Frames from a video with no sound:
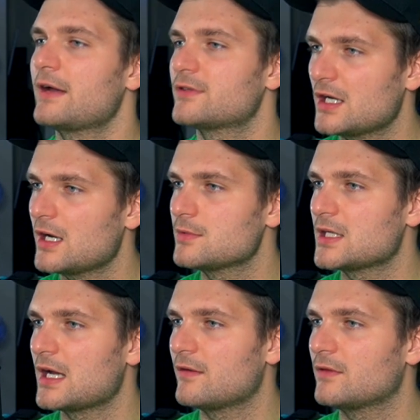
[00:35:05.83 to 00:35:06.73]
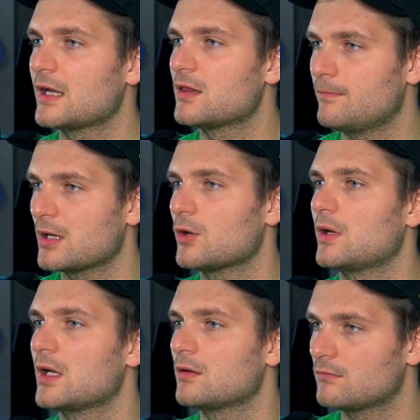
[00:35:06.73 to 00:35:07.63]
time to have like the
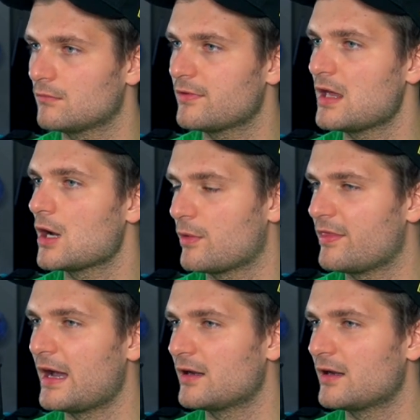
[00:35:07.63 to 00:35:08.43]
bickering thing with that.